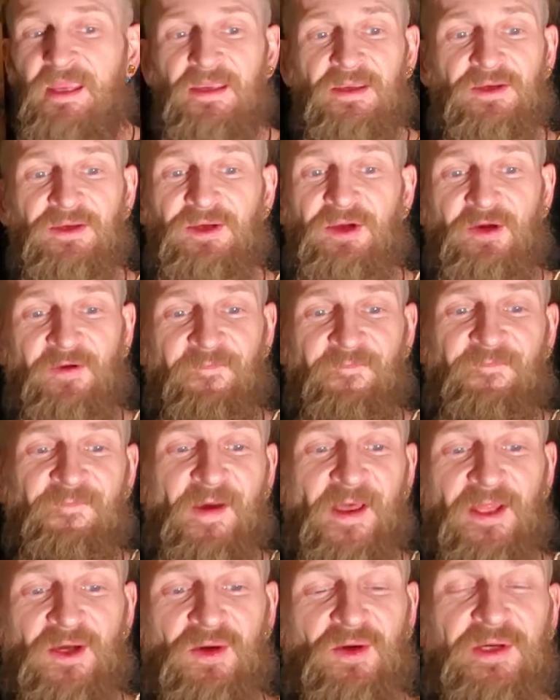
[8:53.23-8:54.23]
your
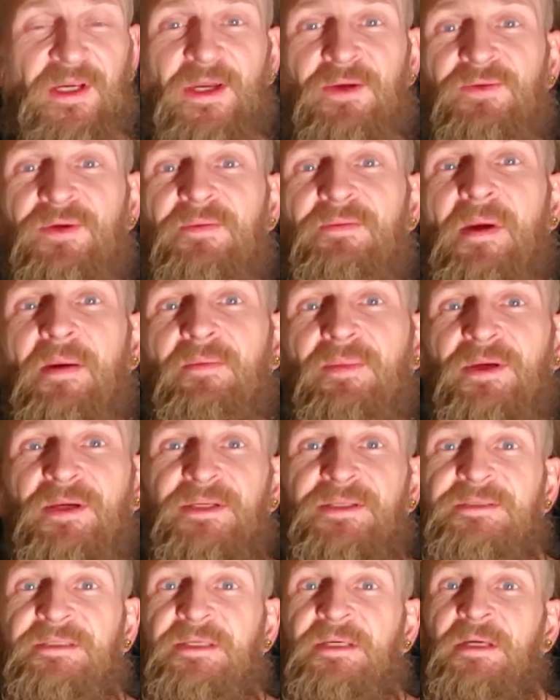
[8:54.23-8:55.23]
fellow kindred
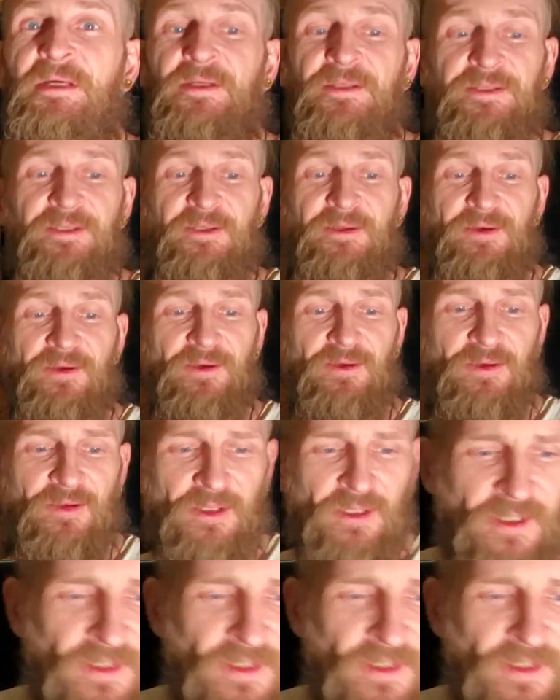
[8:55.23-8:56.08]
members to